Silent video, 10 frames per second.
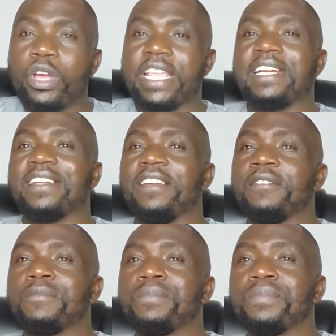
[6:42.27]
Kenyatta,
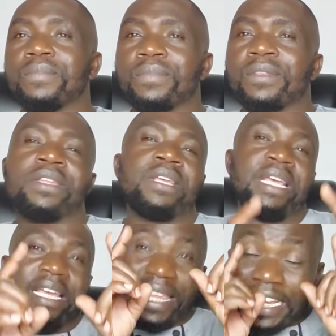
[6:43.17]

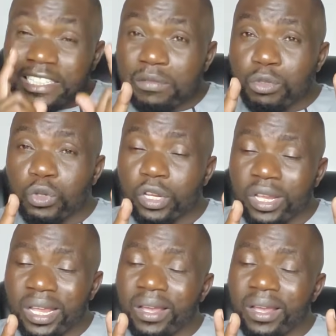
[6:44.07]
Justin Muturi